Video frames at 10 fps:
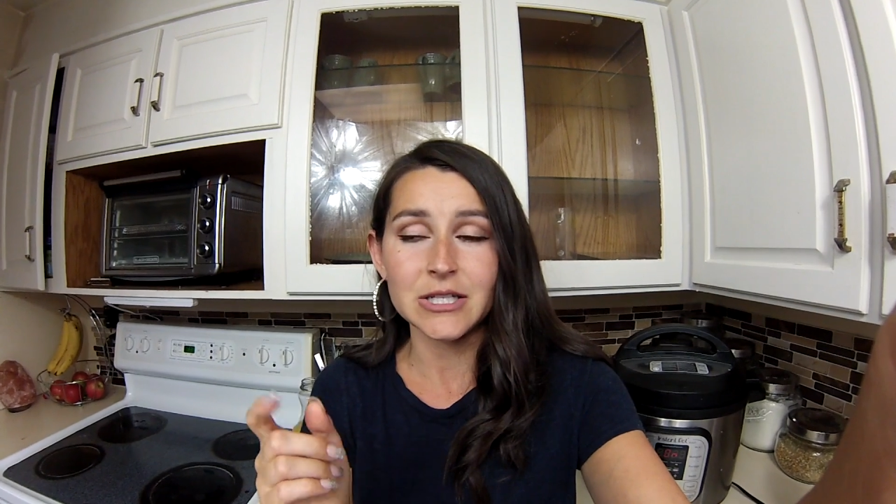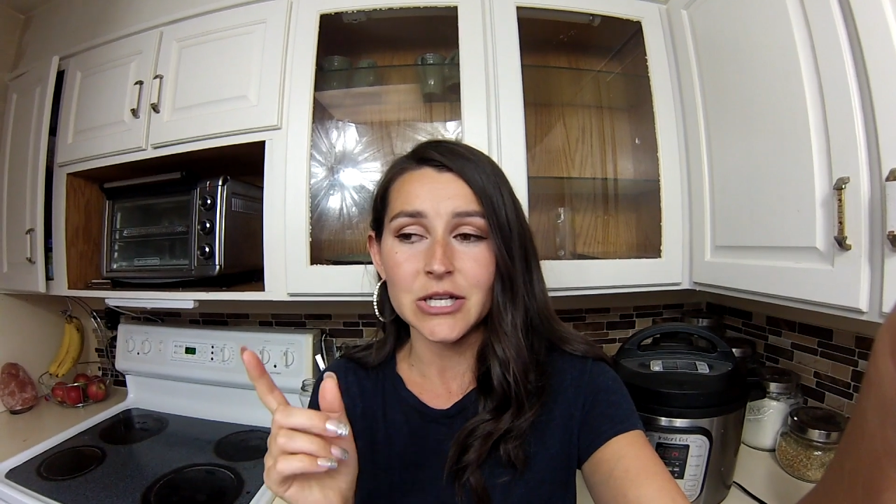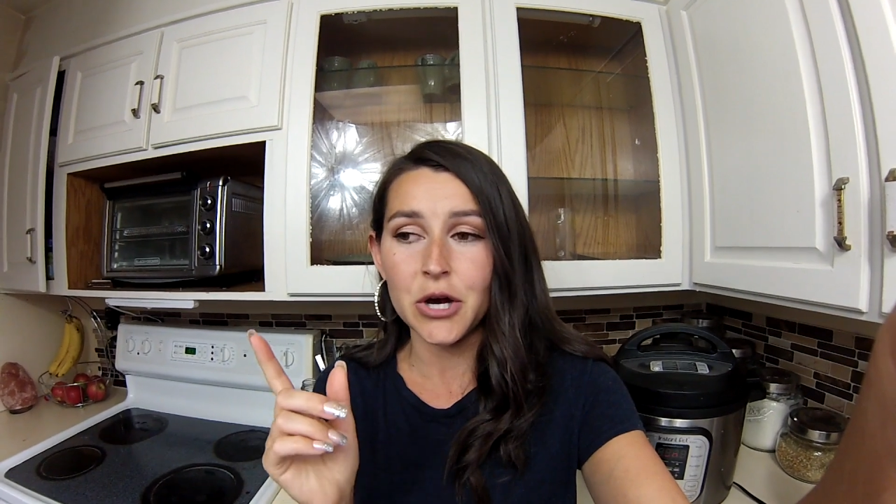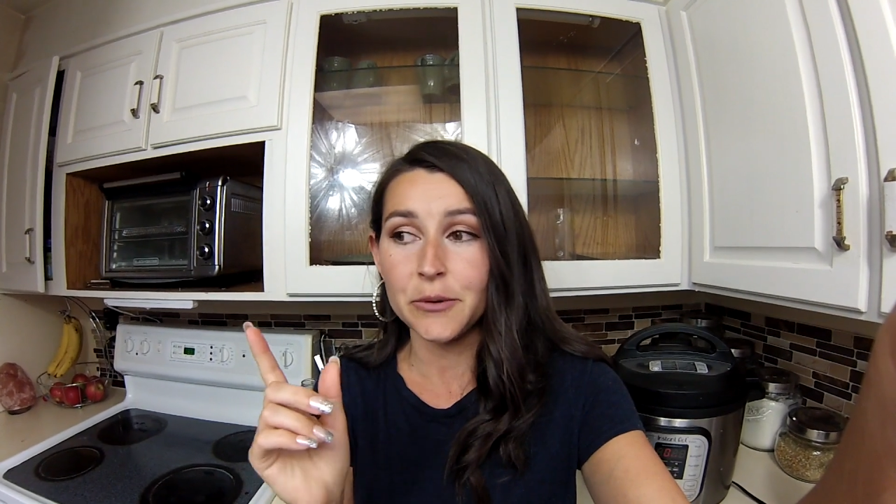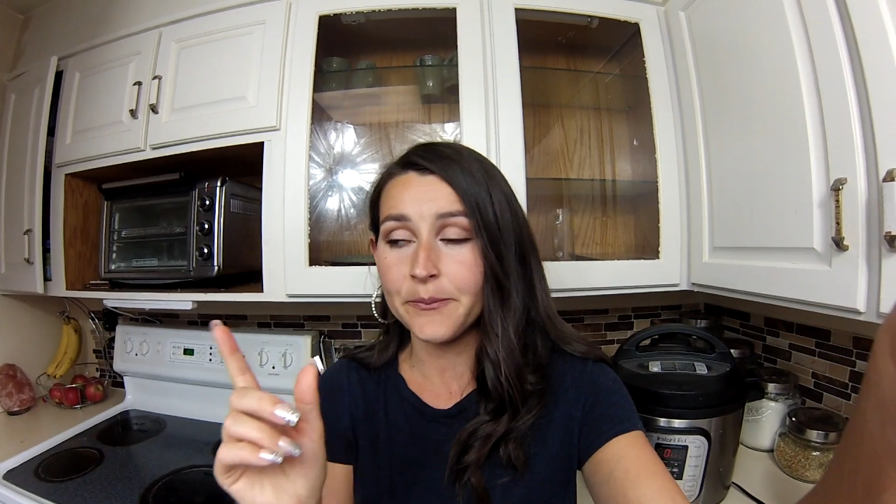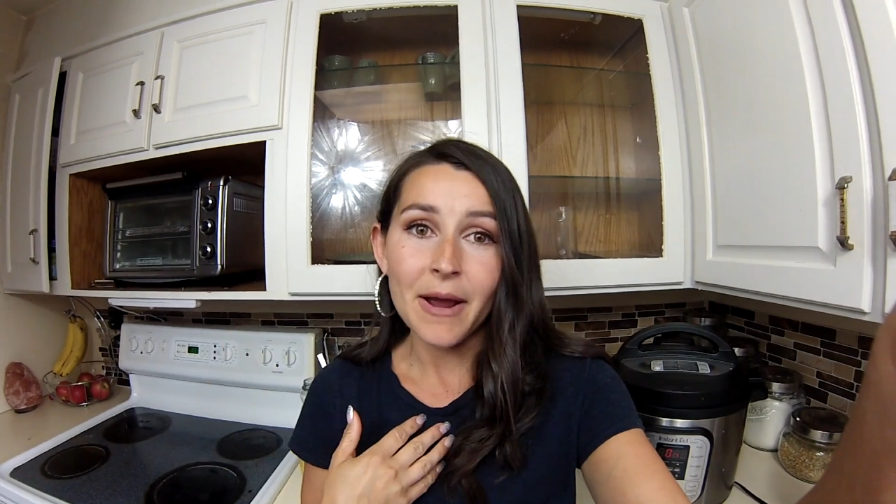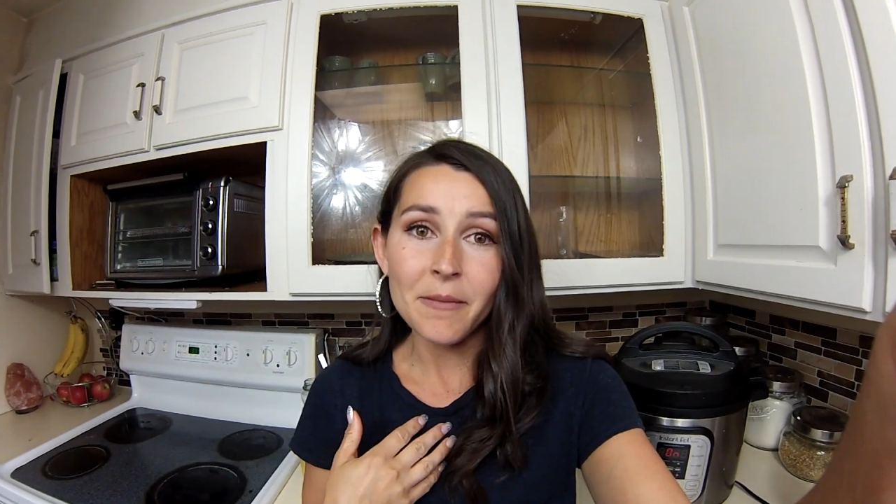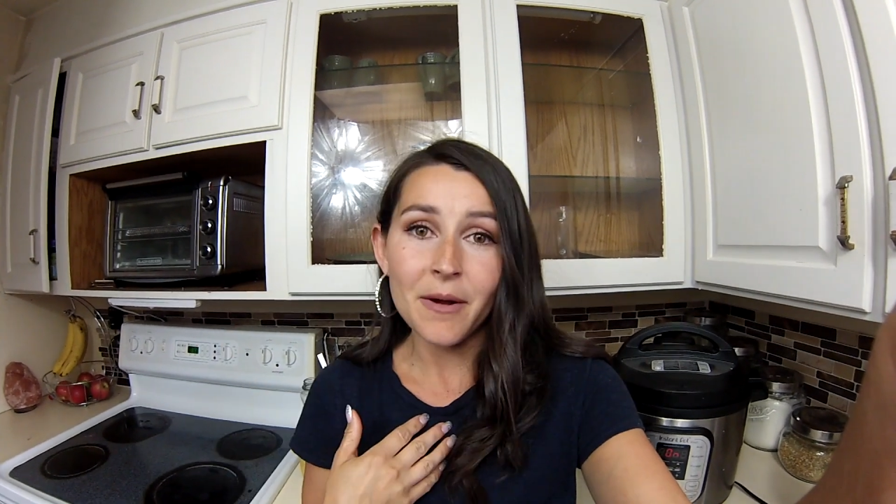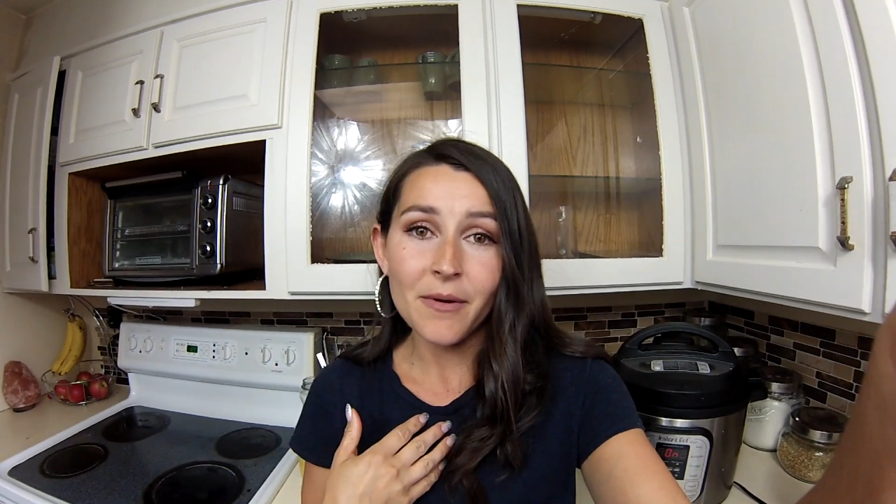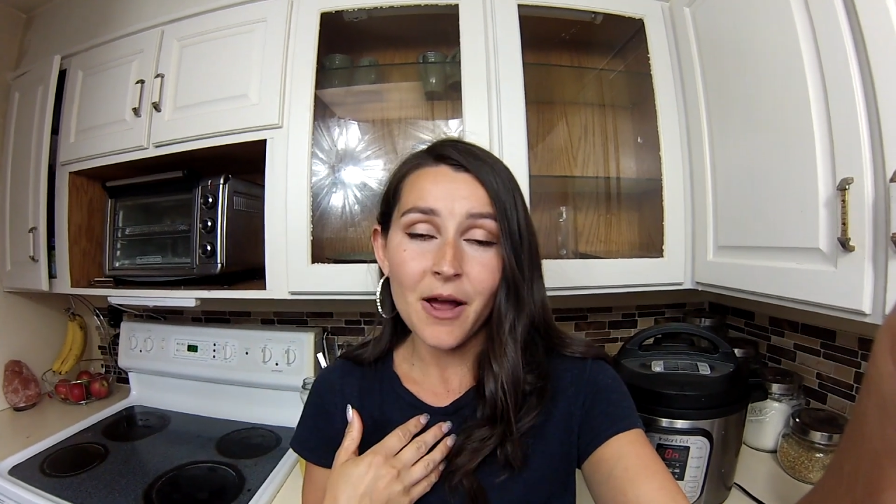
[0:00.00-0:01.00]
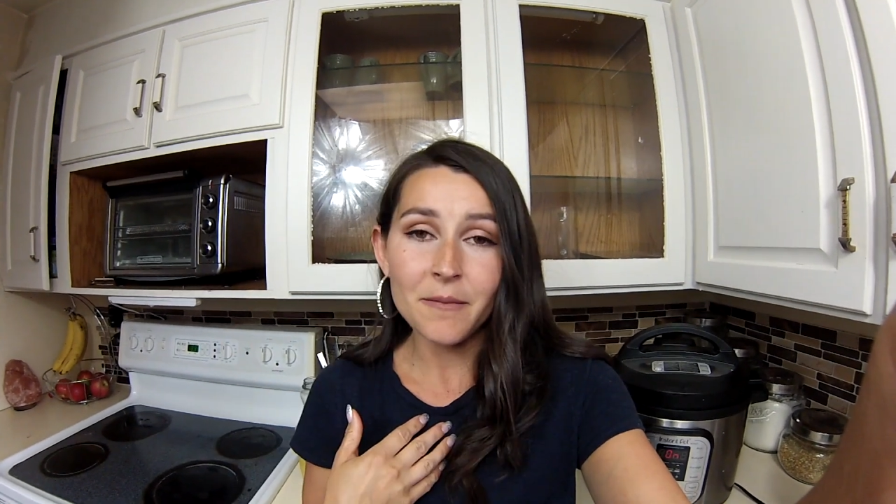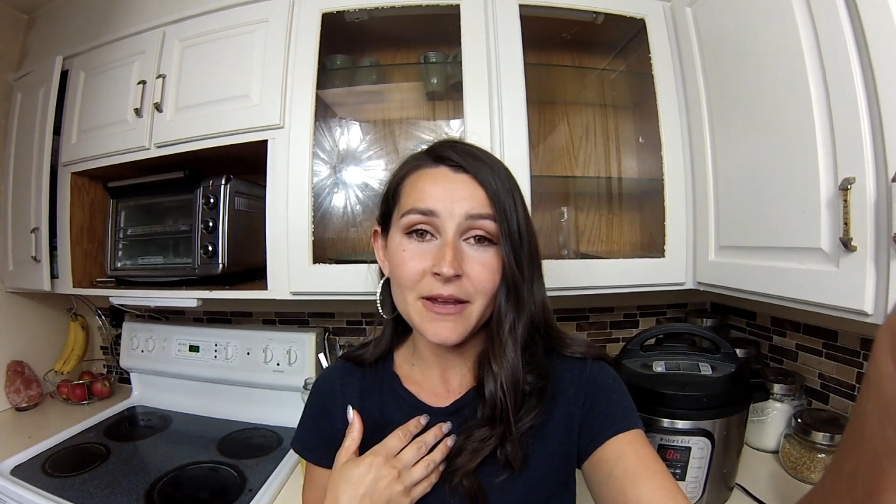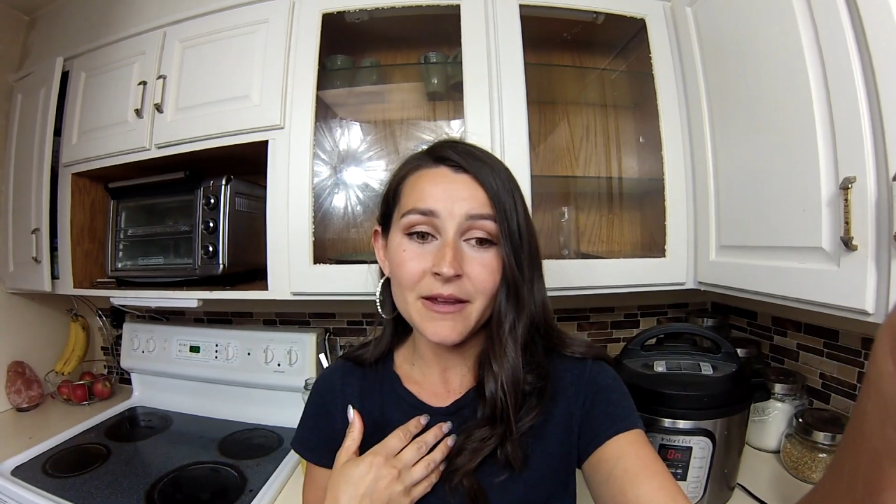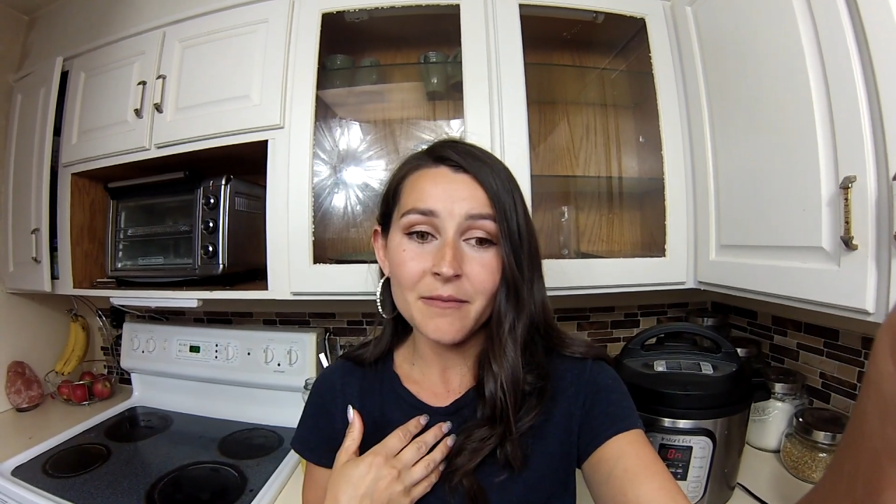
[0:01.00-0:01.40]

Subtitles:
So my mom got me